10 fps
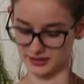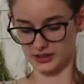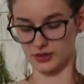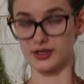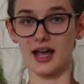
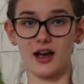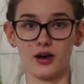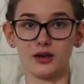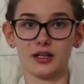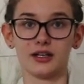So
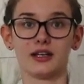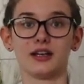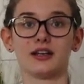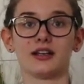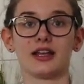now
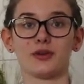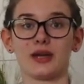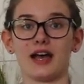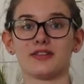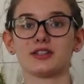that
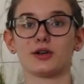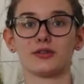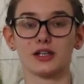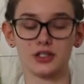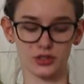we have this
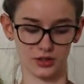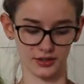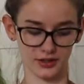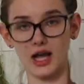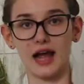over our
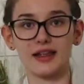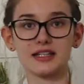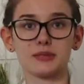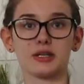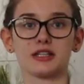shoulder, I
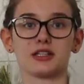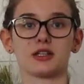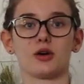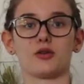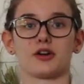like to bring this
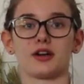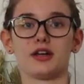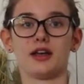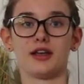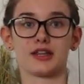over
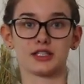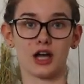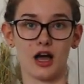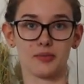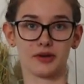the
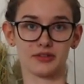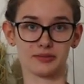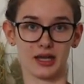top of this